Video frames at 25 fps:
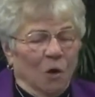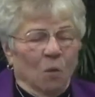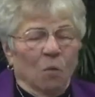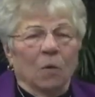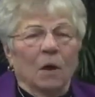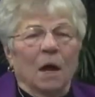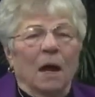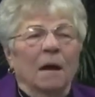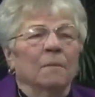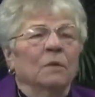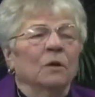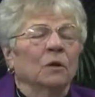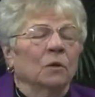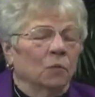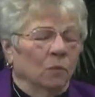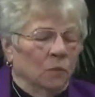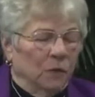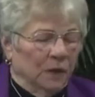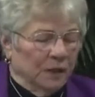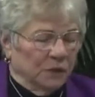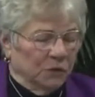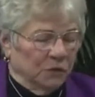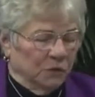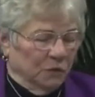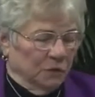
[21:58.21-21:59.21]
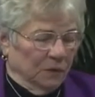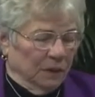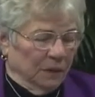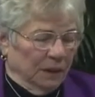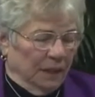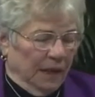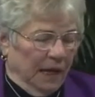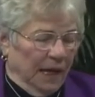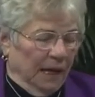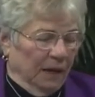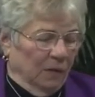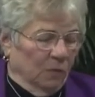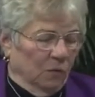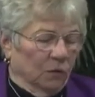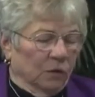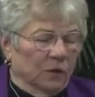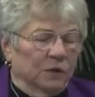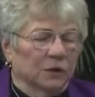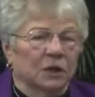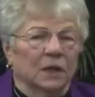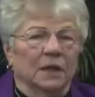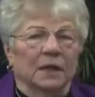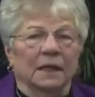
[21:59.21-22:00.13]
Well, I'm going to read you the language,